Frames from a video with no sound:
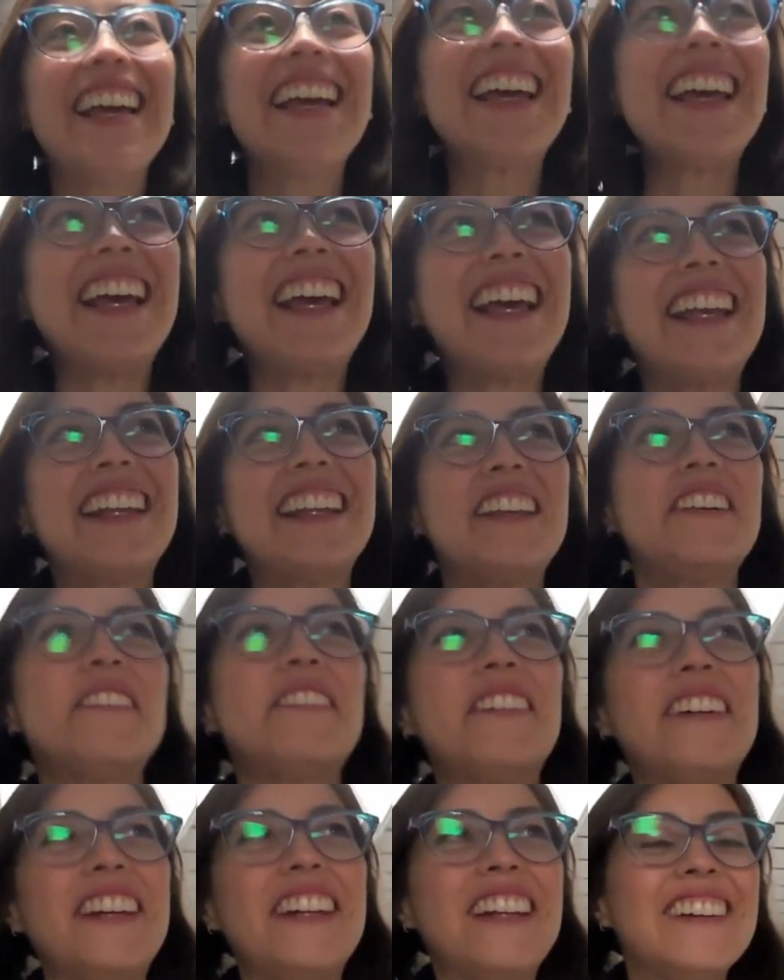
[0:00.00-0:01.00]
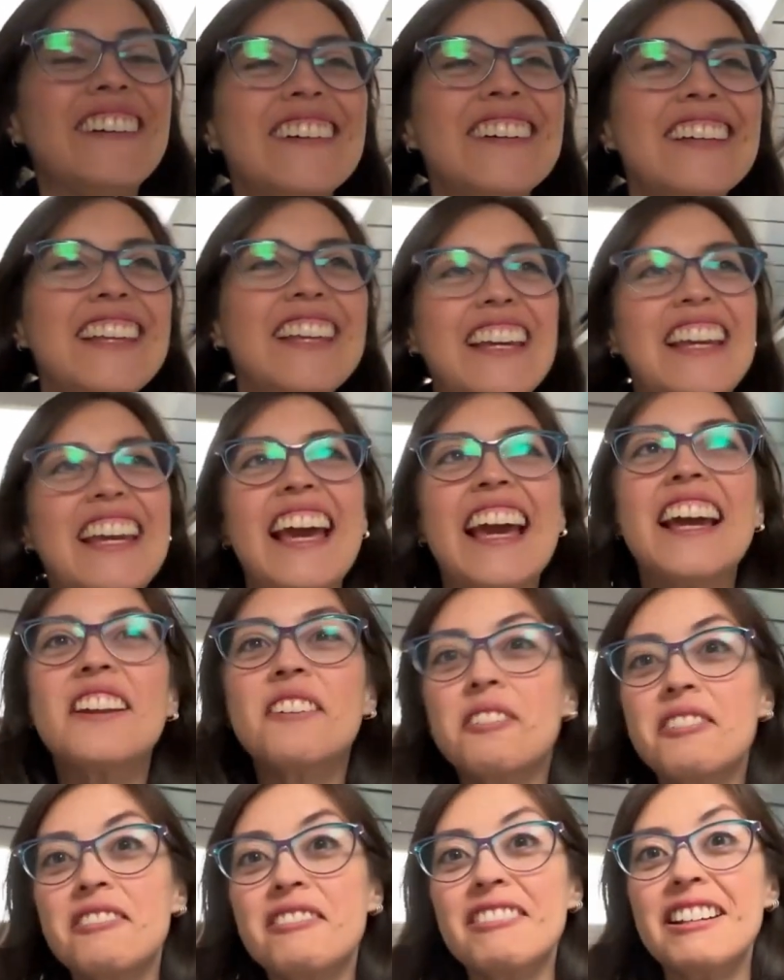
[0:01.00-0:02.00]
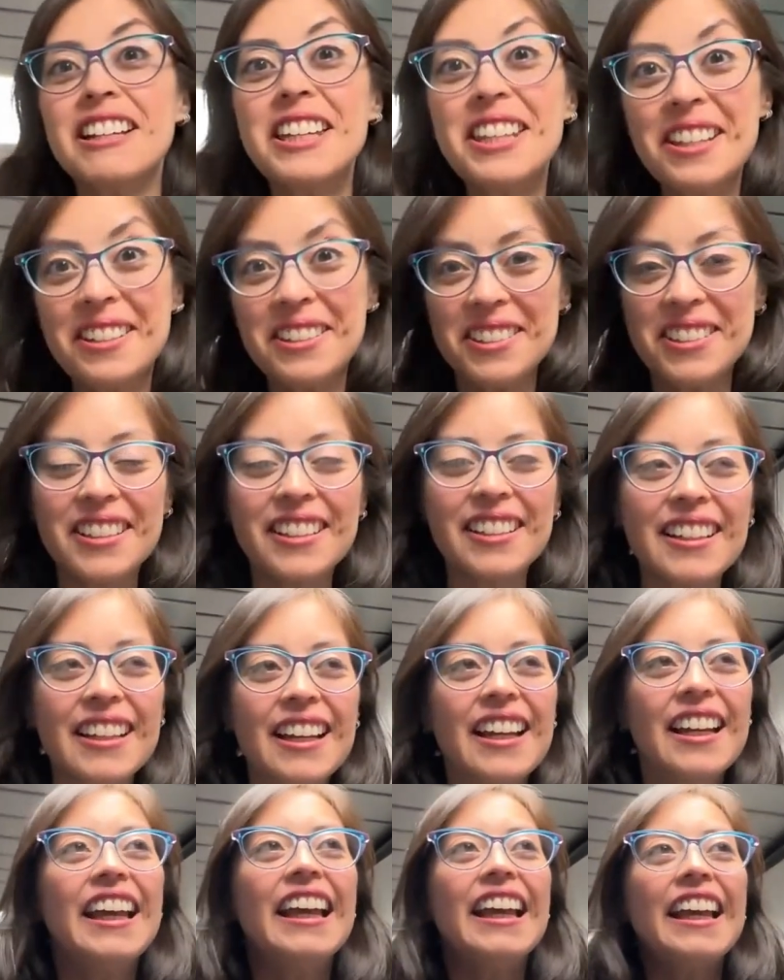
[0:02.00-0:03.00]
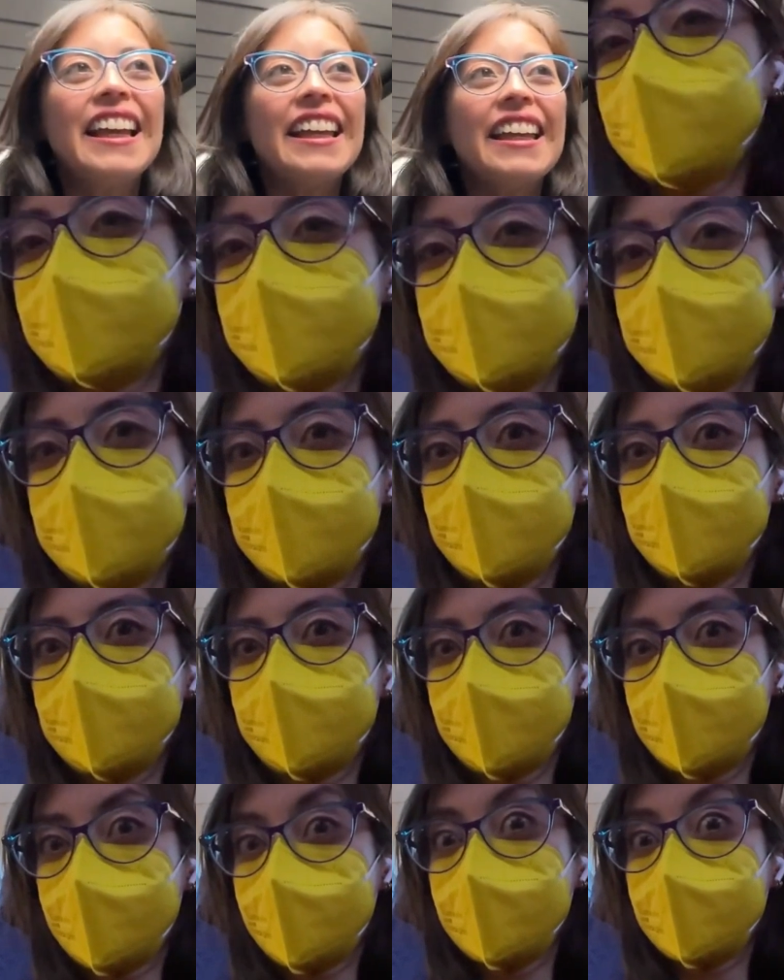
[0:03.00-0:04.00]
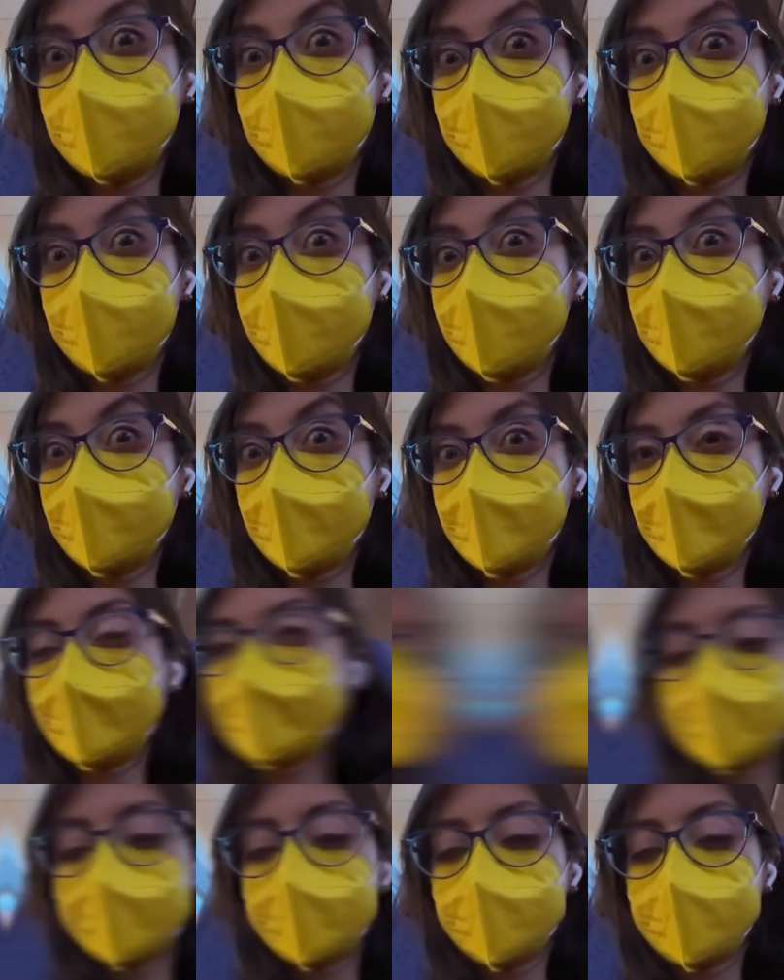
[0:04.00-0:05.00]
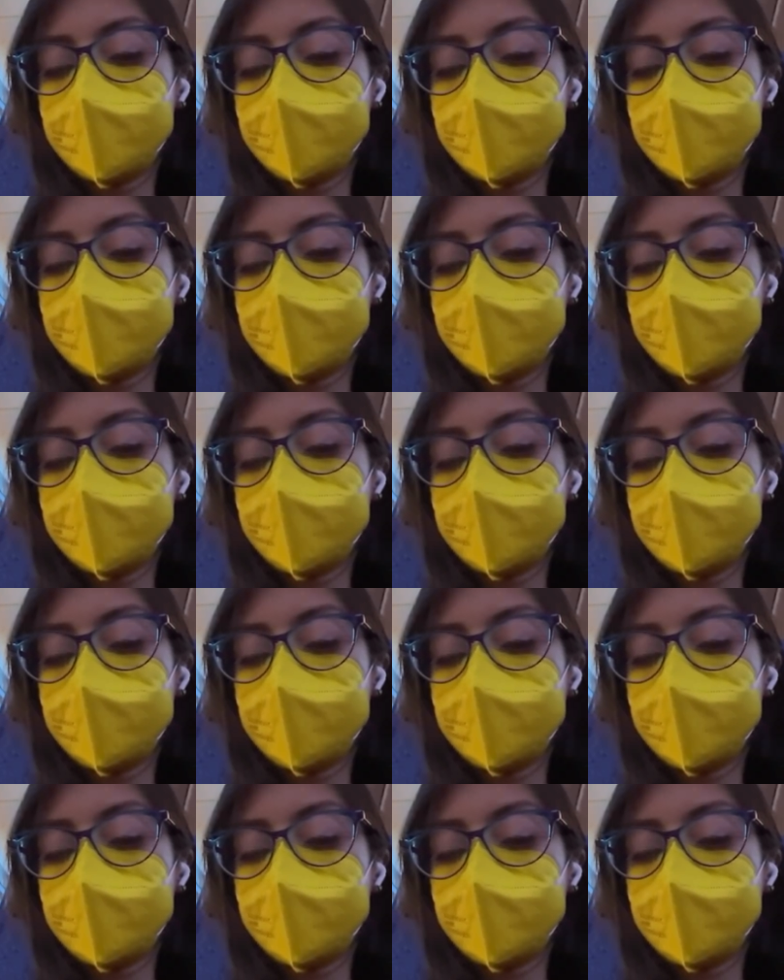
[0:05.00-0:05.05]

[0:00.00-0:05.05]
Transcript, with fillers: that's not all with up to 2x more active noise cancellation, transparency mode, and